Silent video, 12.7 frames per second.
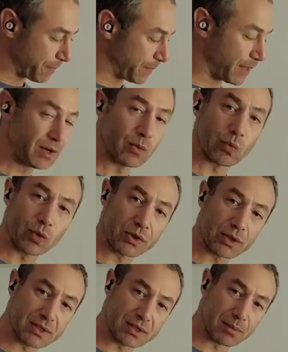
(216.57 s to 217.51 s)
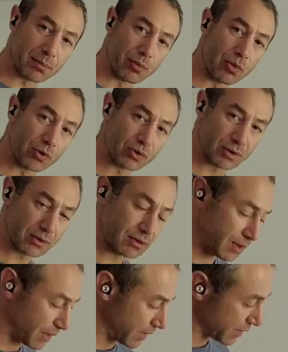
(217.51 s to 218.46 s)
Then what is important
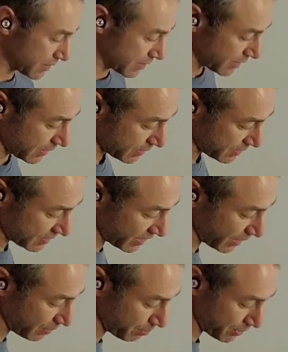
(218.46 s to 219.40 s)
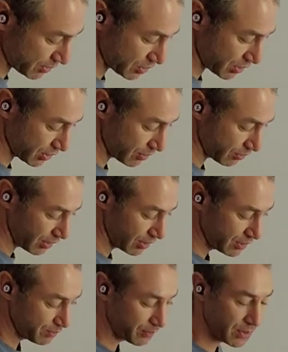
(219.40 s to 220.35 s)
is the temperature, right?